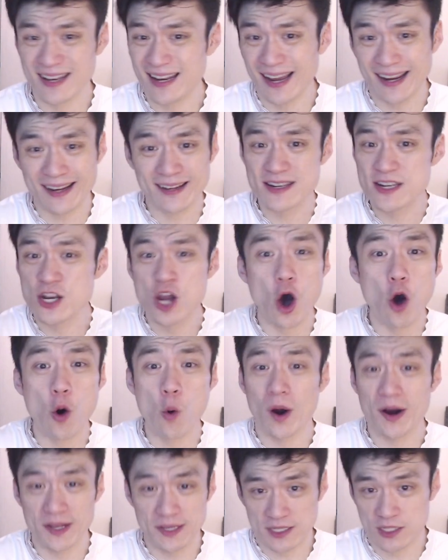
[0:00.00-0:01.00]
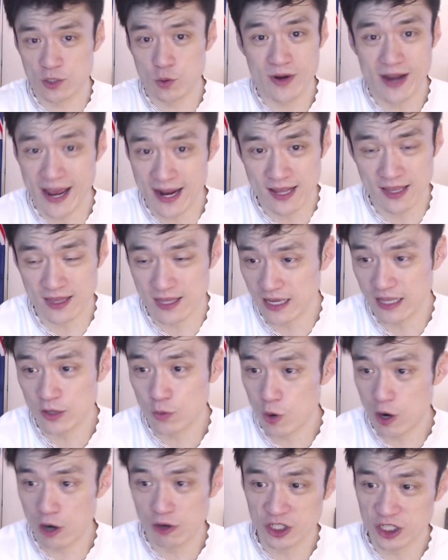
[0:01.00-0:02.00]
Like no one is doing anything in the
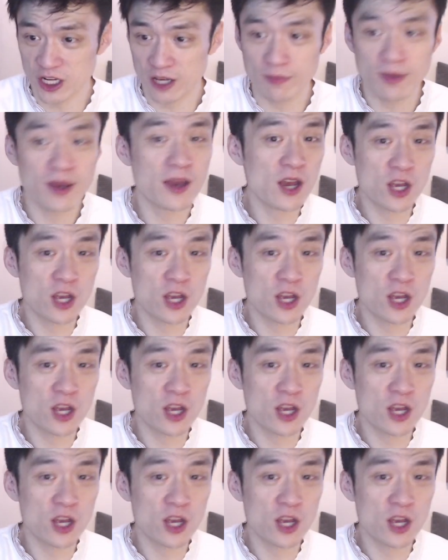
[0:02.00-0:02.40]
Welsh team